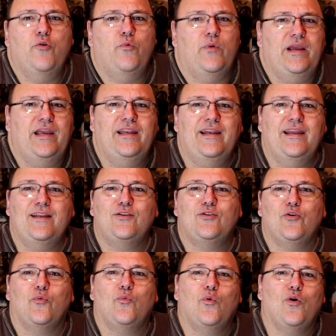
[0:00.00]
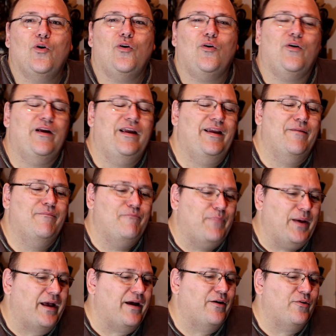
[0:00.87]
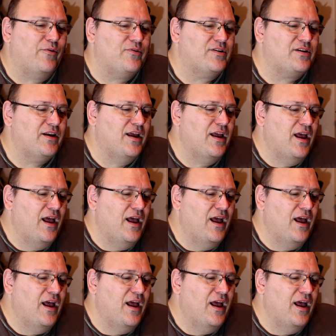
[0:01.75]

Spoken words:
We need to worry about